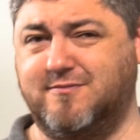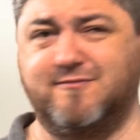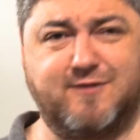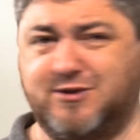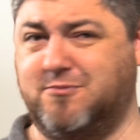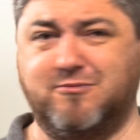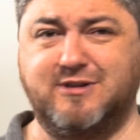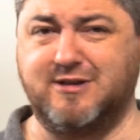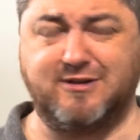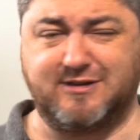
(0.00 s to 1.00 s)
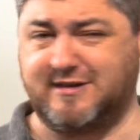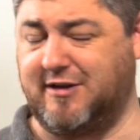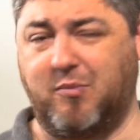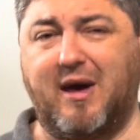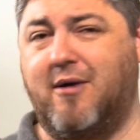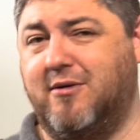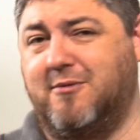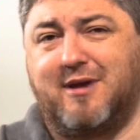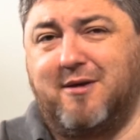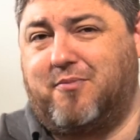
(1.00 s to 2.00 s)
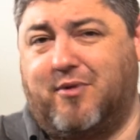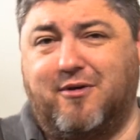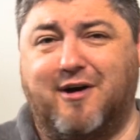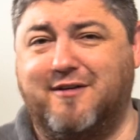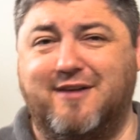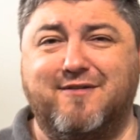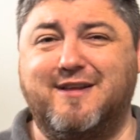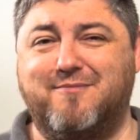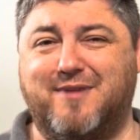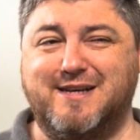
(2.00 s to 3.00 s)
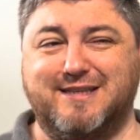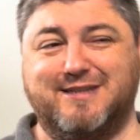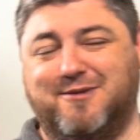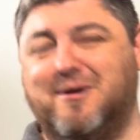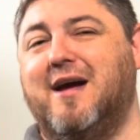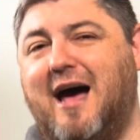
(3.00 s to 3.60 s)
for some reason there's still power that we can plug our DVD player into.